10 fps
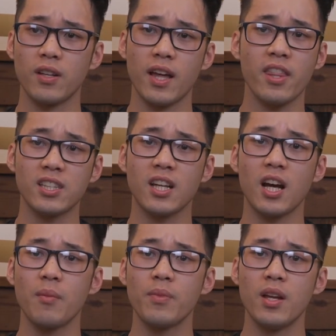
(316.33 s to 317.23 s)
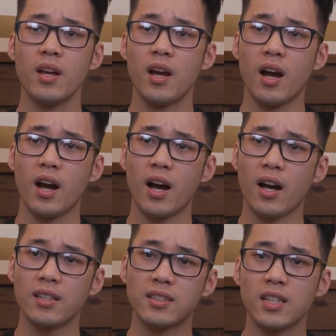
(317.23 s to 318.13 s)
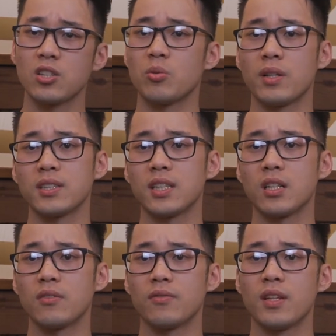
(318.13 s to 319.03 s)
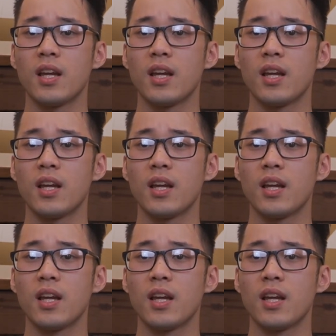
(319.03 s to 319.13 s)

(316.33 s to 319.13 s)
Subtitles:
At that time, I said to myself,